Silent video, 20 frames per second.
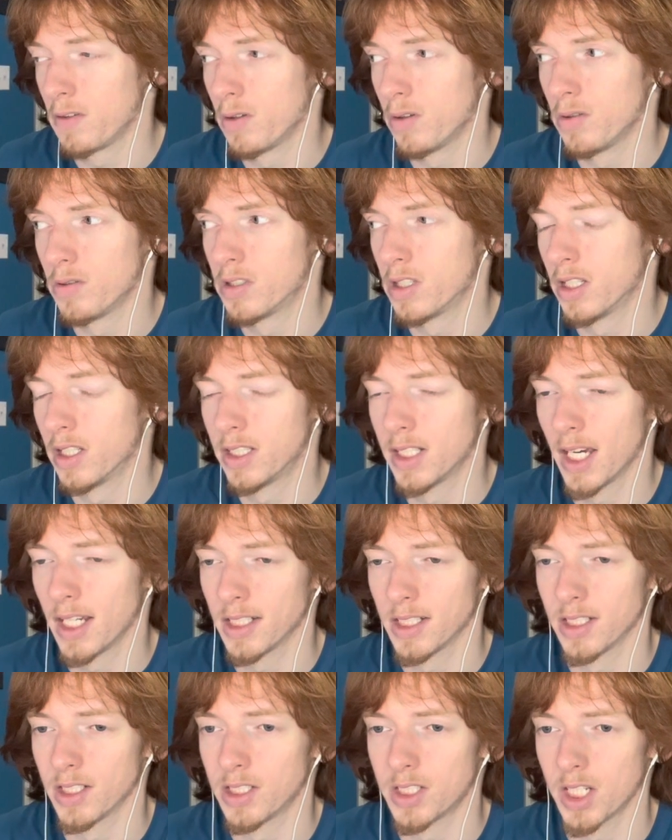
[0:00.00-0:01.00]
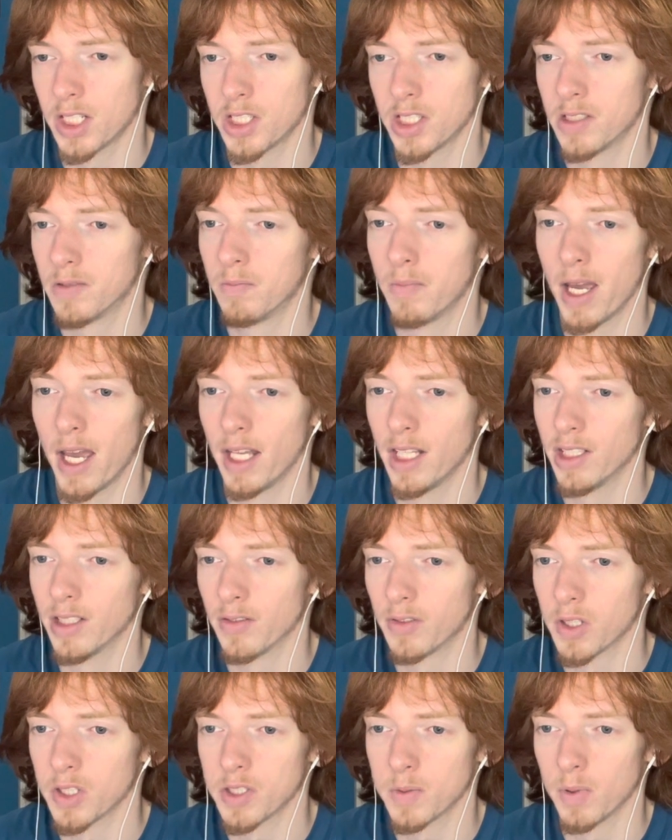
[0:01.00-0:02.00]
you lose to the Texans, that's just bad in the
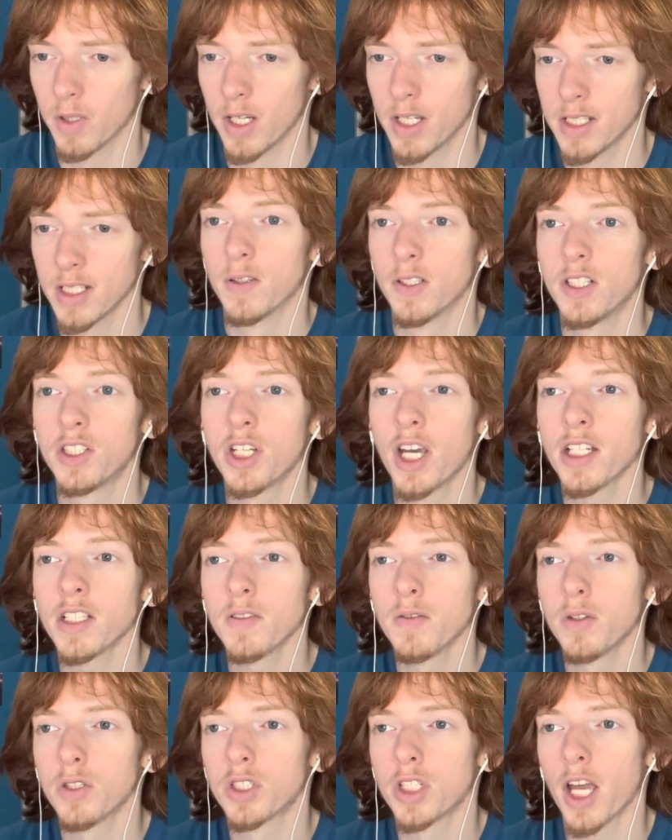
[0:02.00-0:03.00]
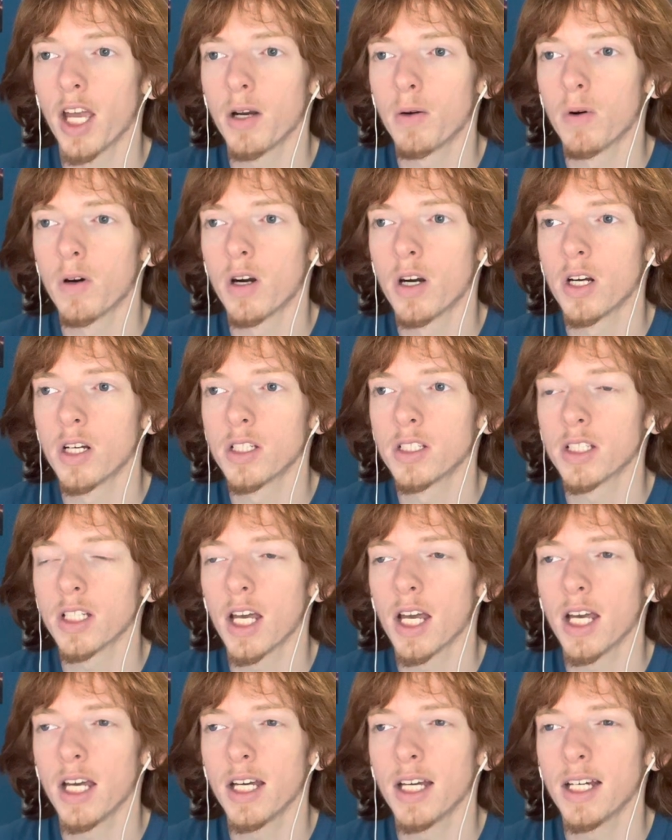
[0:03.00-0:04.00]
first place. The Jacksonville Jaguars,
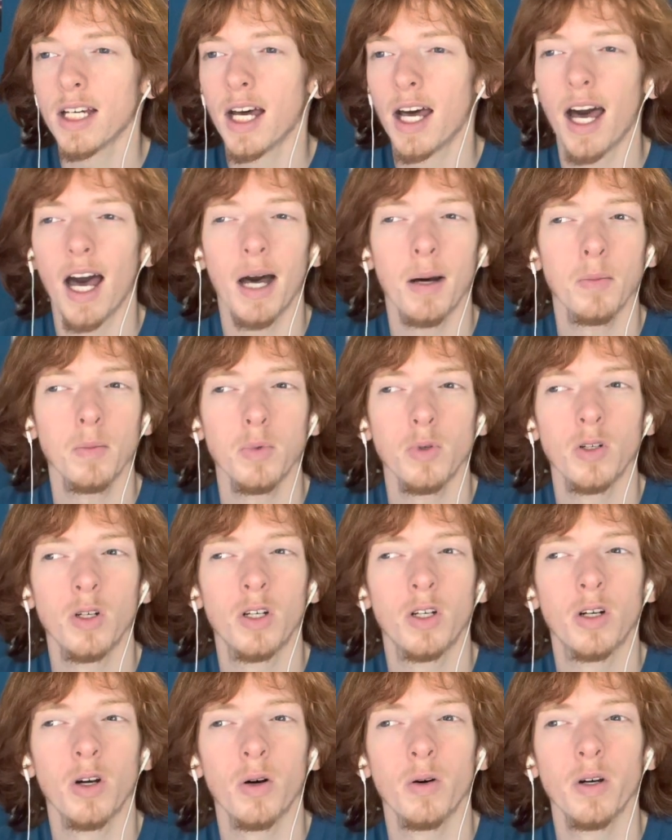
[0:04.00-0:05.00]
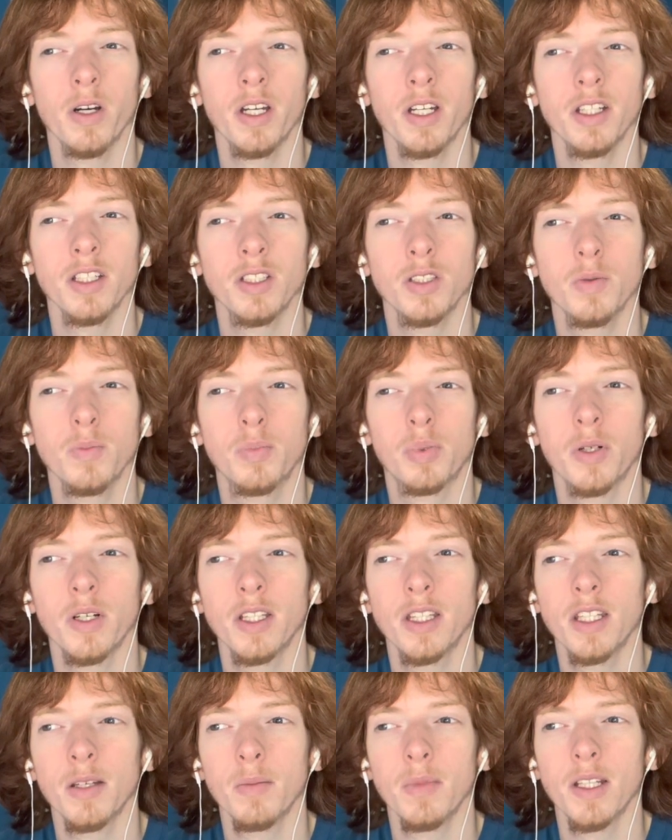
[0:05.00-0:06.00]
I'm going to
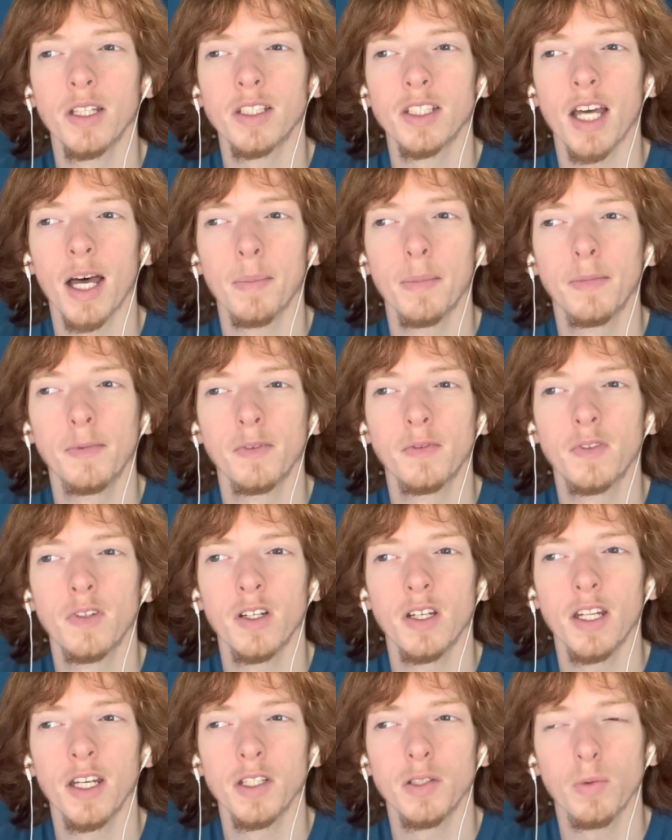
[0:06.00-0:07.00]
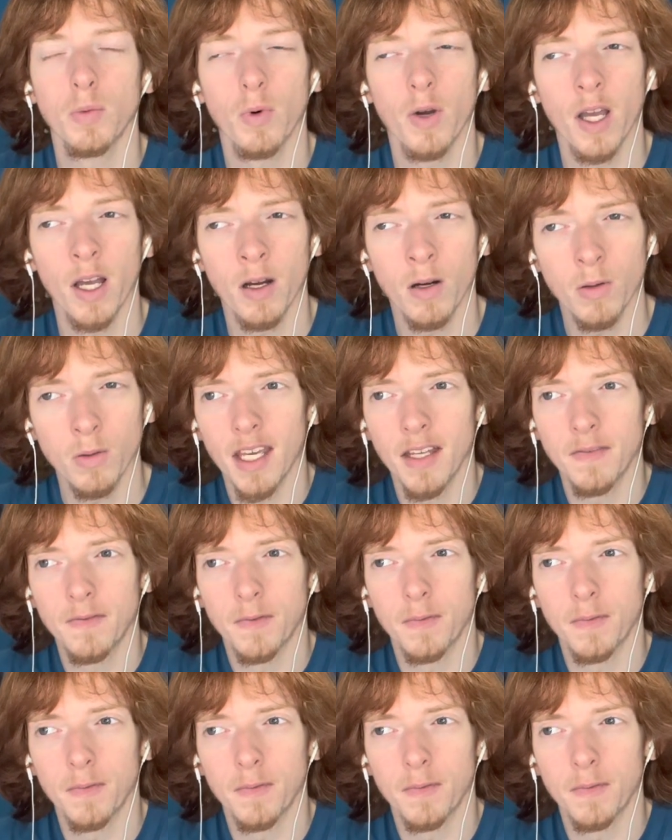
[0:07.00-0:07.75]
put them in the top of good as well.